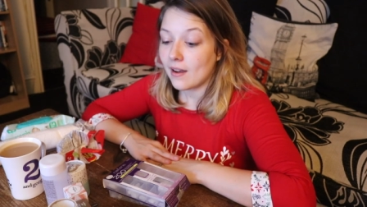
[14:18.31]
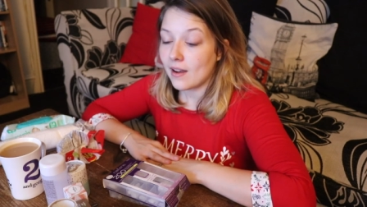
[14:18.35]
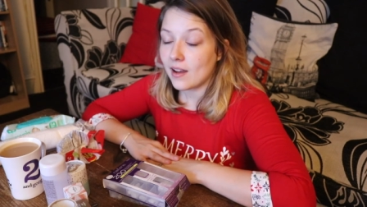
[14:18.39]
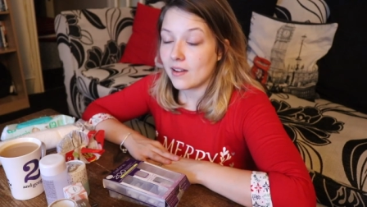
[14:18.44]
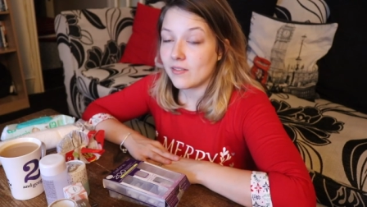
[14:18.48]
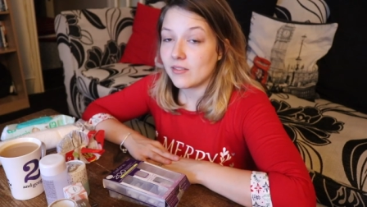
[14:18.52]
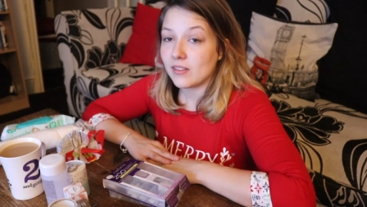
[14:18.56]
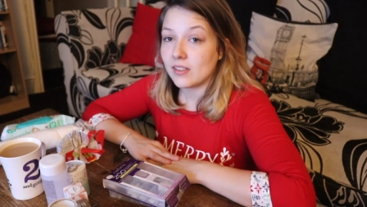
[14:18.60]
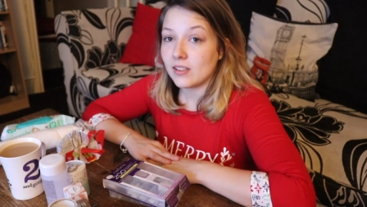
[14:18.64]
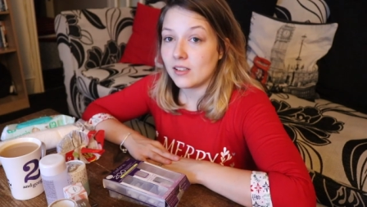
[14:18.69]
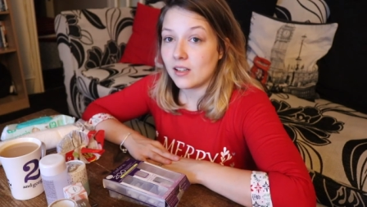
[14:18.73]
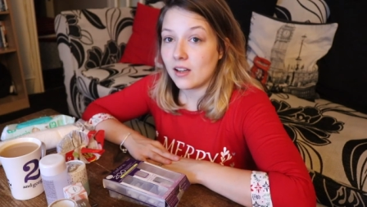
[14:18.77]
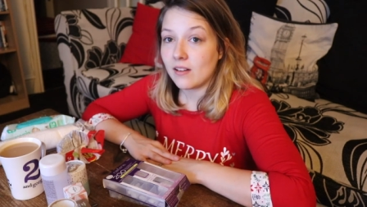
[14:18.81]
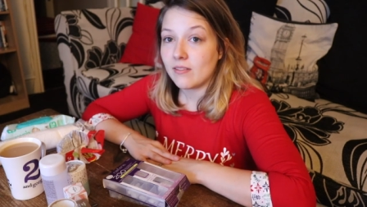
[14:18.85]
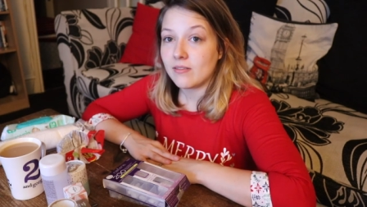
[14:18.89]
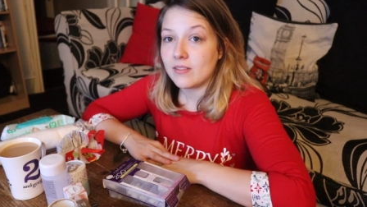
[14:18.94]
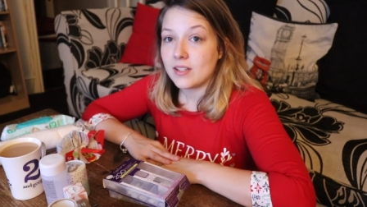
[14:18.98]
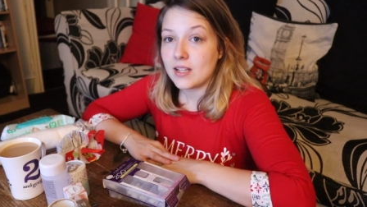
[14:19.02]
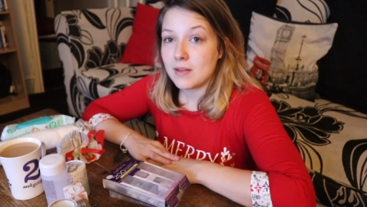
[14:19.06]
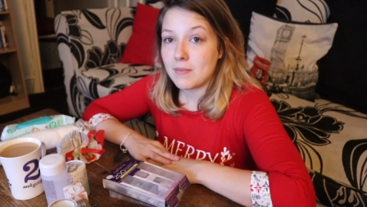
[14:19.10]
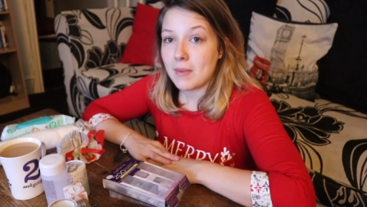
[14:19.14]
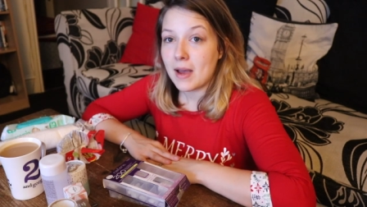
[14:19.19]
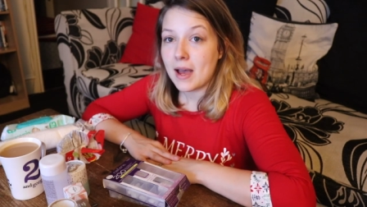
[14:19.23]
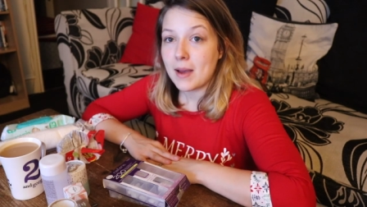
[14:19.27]
have a
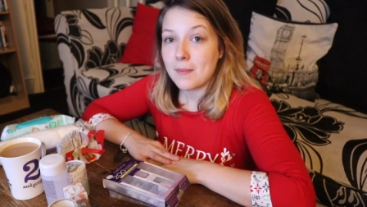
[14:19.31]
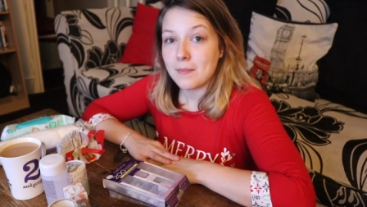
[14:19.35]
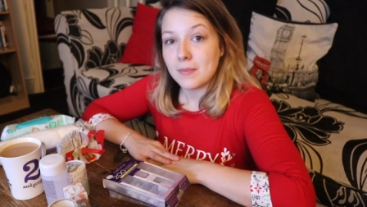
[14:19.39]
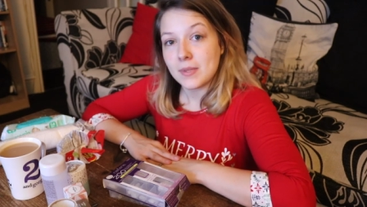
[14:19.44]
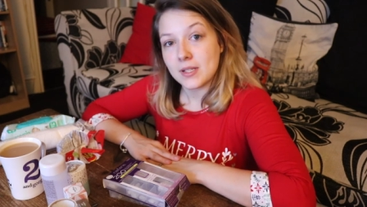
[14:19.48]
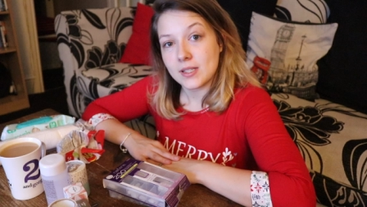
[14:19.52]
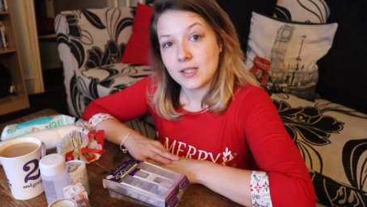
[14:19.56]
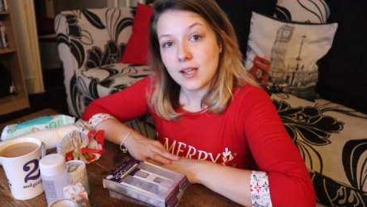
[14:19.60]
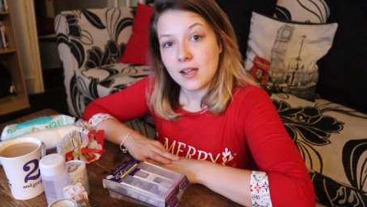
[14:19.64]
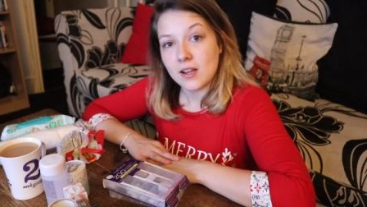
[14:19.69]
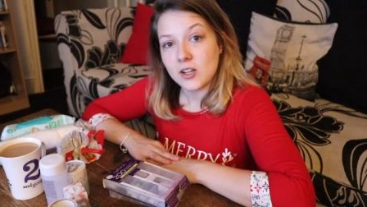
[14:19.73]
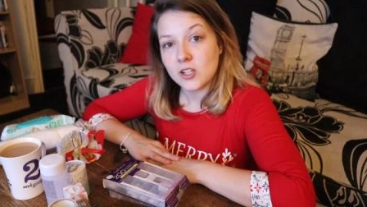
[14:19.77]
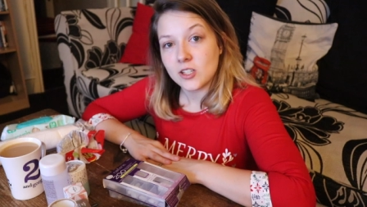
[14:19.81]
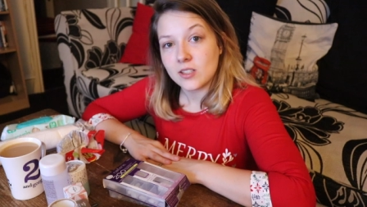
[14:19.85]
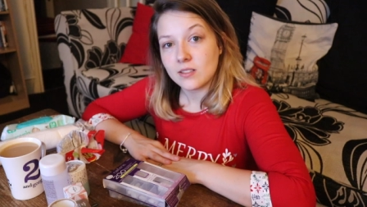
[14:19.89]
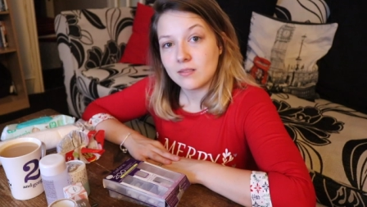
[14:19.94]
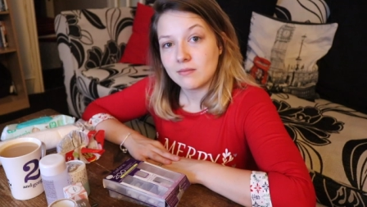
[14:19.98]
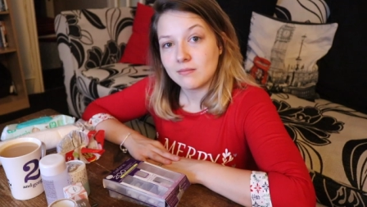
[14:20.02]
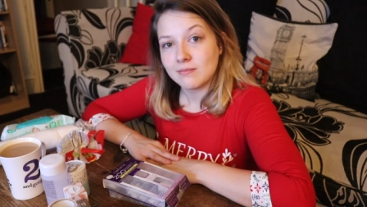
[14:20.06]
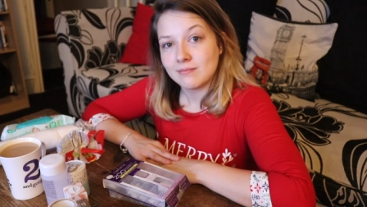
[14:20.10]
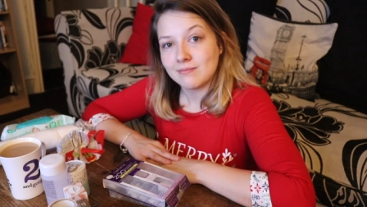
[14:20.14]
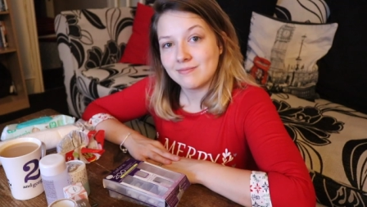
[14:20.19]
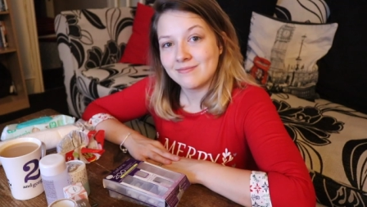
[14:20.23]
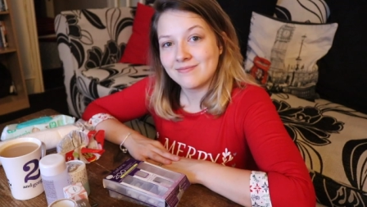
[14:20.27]
lovely pamper session.